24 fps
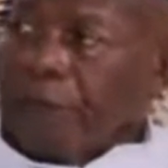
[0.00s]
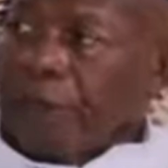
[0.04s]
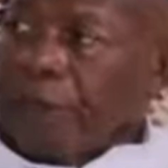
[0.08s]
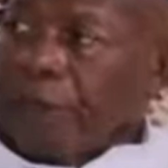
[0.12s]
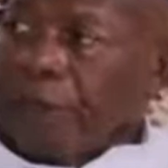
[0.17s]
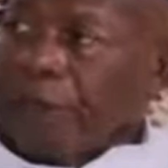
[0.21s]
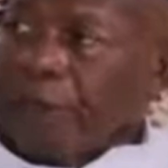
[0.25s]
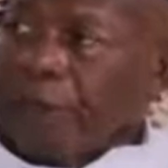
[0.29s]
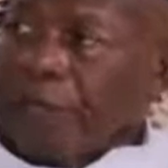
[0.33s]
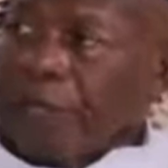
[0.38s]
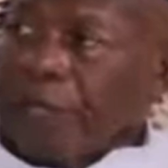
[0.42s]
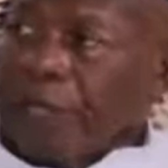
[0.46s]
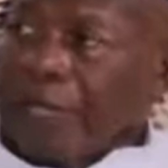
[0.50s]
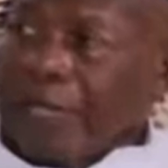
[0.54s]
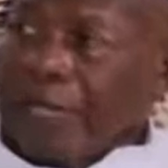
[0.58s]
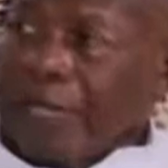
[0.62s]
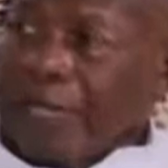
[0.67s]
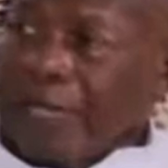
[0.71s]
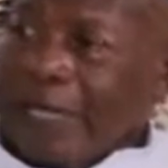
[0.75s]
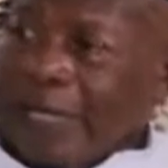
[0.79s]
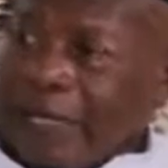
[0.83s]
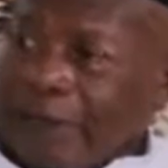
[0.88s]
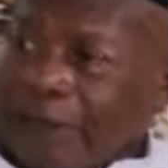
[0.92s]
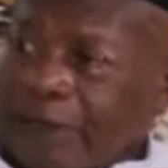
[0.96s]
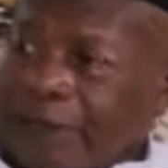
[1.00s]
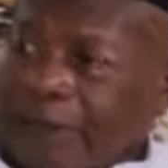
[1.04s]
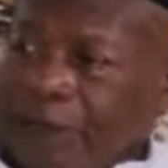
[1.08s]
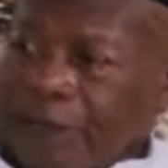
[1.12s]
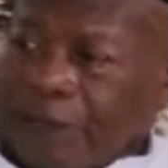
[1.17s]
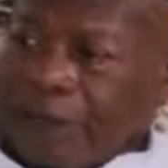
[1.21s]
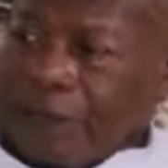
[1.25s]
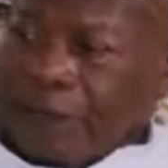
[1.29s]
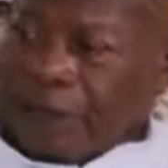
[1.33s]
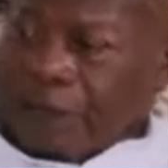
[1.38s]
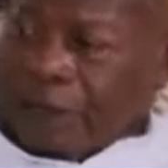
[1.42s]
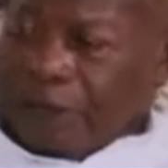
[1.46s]
and then I
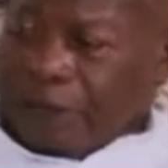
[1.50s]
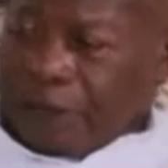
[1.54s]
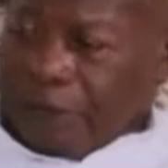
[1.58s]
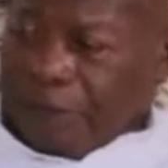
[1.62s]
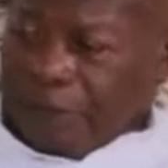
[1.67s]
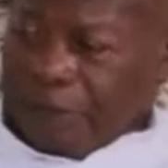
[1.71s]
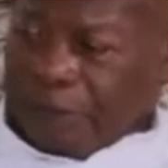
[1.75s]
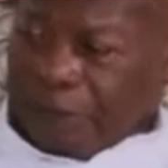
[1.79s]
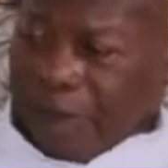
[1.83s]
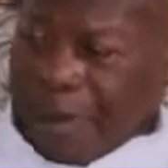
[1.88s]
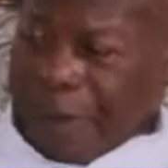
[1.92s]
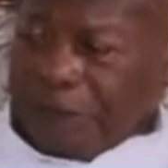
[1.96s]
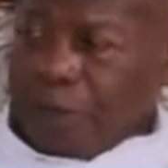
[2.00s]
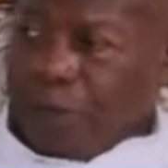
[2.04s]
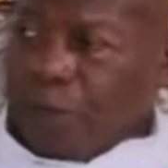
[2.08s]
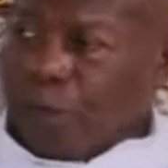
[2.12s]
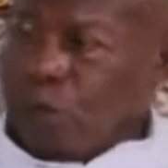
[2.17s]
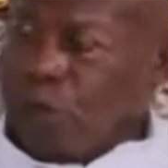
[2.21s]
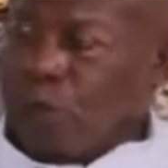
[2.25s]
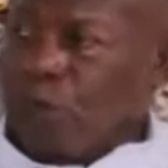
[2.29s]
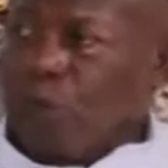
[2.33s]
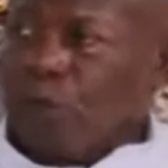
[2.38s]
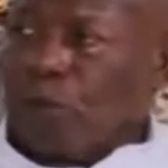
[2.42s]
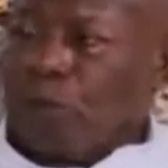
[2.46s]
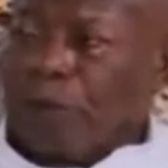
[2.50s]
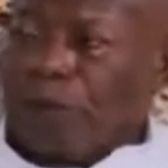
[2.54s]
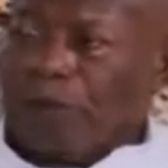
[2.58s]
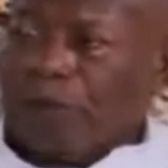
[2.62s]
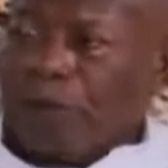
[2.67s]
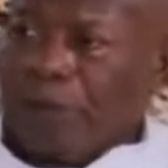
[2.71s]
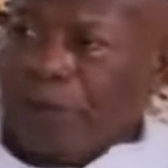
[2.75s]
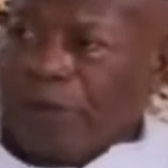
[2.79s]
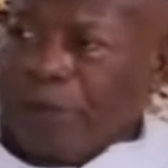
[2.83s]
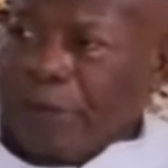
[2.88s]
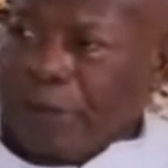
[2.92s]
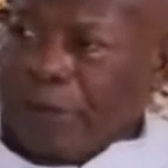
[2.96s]
left the primary school
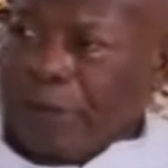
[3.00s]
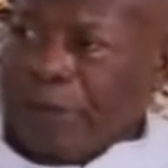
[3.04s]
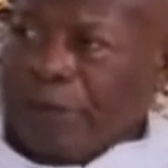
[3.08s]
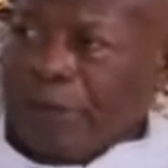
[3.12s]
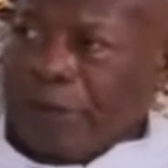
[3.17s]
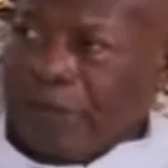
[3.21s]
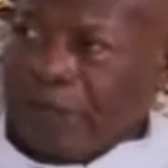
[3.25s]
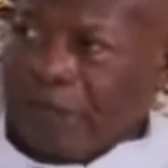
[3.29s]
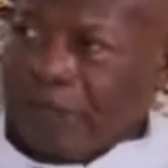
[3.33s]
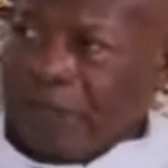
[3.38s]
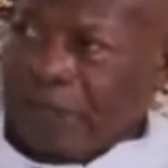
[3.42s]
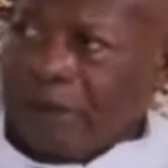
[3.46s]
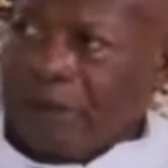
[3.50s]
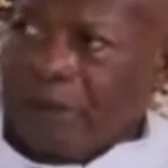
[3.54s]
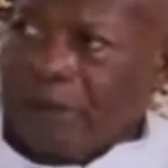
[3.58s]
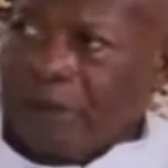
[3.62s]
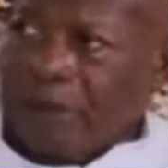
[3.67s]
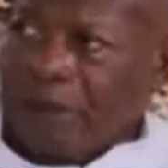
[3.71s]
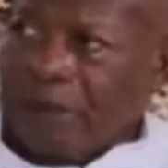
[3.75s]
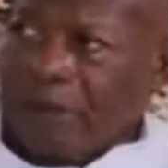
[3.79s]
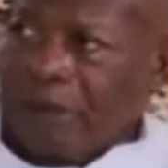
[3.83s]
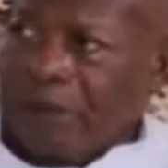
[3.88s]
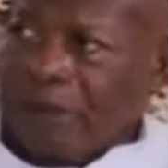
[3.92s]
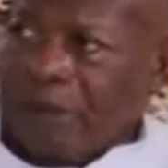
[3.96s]
after primary 6.